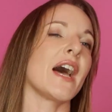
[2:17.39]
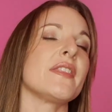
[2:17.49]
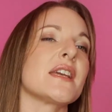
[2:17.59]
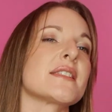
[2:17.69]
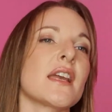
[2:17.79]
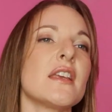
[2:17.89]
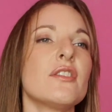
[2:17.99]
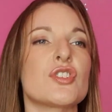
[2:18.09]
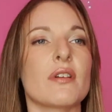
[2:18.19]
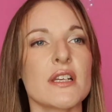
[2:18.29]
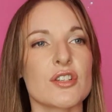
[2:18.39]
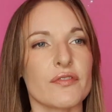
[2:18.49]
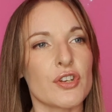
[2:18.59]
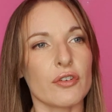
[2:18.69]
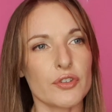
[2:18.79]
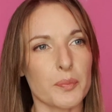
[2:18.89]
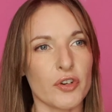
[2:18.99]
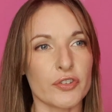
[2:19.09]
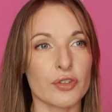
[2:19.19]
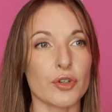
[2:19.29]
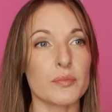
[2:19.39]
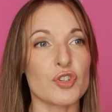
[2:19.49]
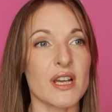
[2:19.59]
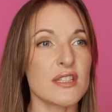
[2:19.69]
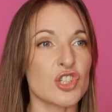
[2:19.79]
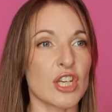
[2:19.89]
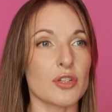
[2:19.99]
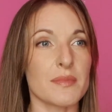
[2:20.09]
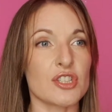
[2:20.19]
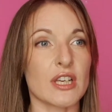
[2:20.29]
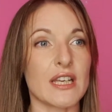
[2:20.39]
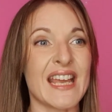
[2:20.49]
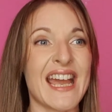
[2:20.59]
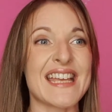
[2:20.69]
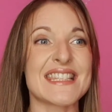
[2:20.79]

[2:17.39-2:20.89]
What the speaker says: and the executive director of the non-for-profit group Transgender Michigan,